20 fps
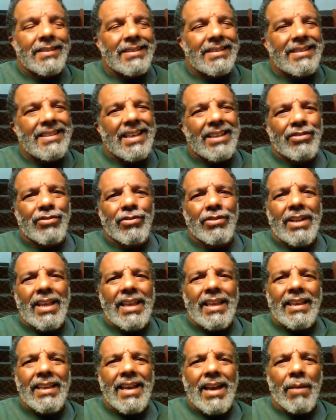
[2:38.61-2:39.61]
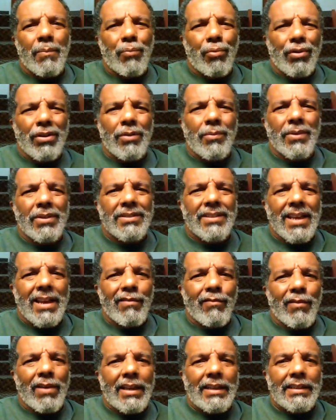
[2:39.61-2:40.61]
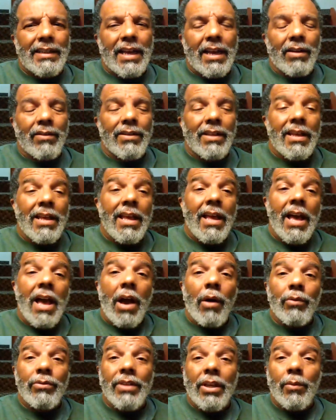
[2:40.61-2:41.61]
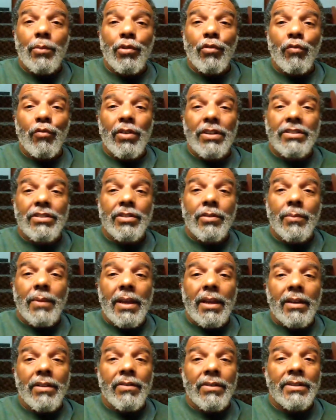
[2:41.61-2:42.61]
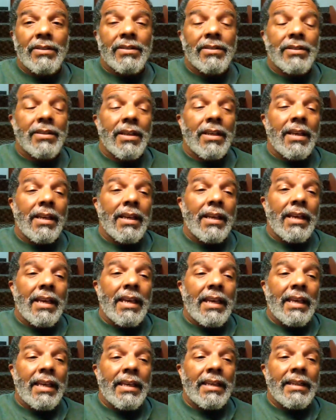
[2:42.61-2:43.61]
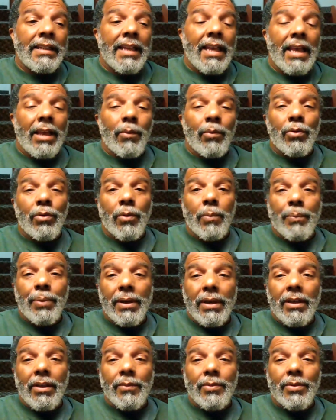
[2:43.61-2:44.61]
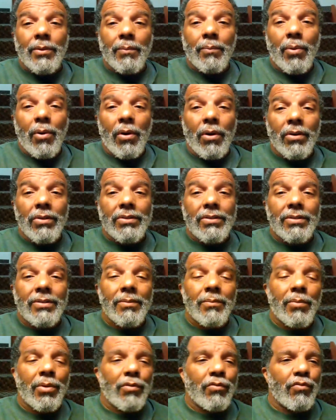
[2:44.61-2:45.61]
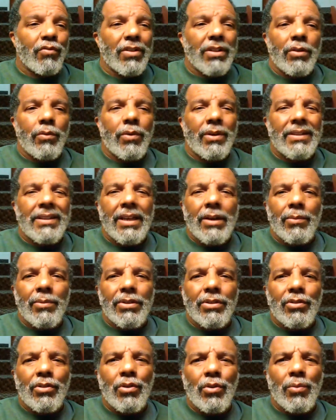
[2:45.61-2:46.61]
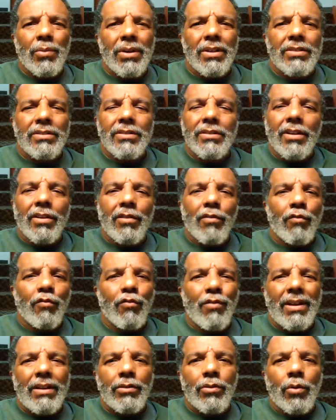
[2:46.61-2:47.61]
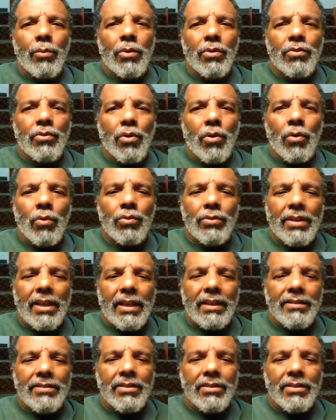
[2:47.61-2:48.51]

Yesterday, I pretty much got rained out. I was able to run some errands and able to pick up some parts, but really wasn't able to do much. Rained almost the whole day.